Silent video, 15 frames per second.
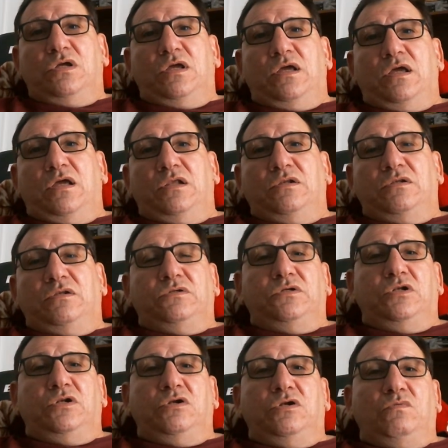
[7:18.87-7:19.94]
And
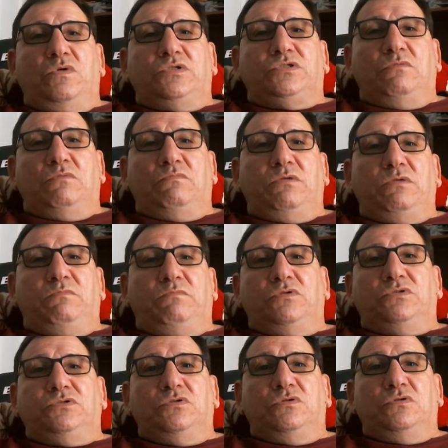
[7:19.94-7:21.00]
when somebody
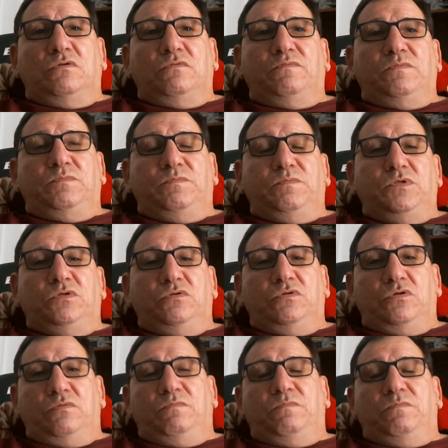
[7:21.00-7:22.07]
builds your
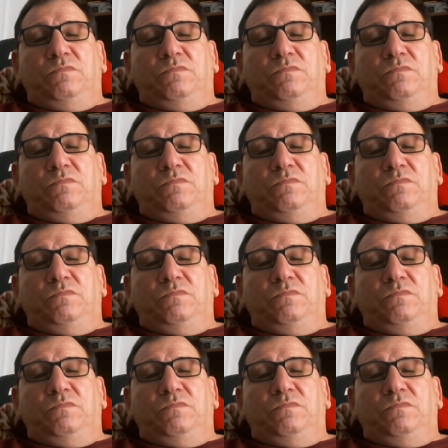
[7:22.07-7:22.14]
computer,